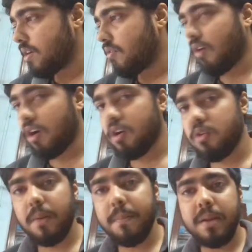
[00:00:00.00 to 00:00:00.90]
What do I
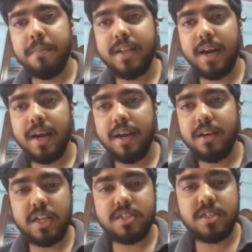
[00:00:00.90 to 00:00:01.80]
mean by that? So let's
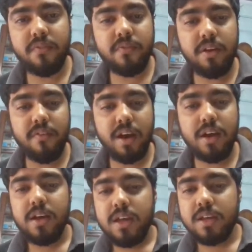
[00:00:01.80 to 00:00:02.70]
say if we were
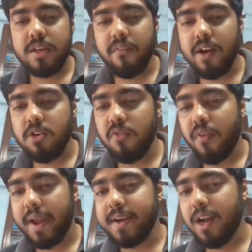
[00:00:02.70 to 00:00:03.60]
given to
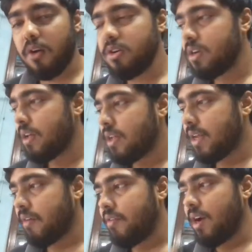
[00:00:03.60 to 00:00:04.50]
find out
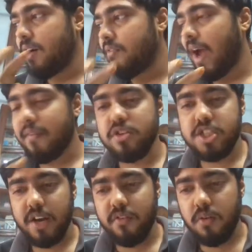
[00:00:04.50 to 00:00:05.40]
that we have to
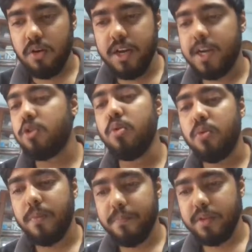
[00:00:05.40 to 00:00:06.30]
check for only two,
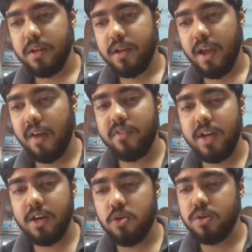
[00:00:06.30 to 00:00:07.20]
if there
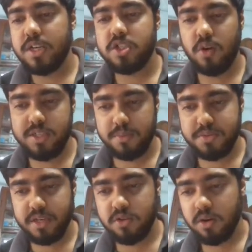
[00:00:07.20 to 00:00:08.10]
are two disjoint
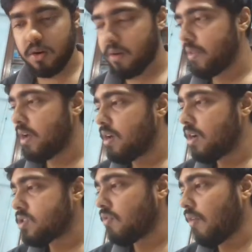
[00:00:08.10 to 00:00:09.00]
substrings or not.
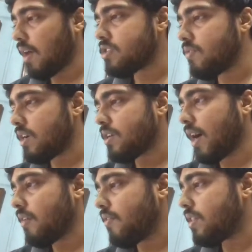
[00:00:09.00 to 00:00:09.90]
So once we are
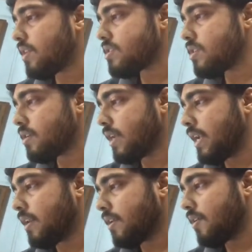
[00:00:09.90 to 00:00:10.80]
done with this
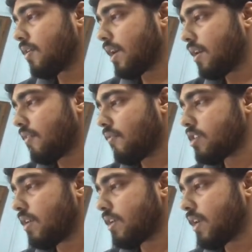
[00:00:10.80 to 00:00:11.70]
green, okay, once
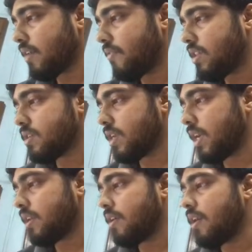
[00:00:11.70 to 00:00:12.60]
we are done with this green,
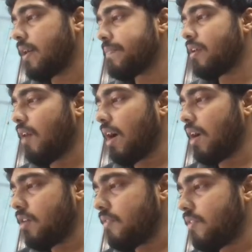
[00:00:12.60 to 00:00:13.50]
why would
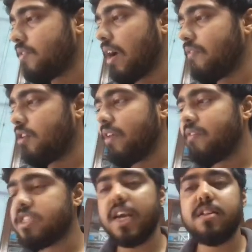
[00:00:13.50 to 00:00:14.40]
we even
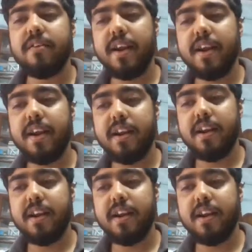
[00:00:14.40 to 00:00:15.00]
check the red one,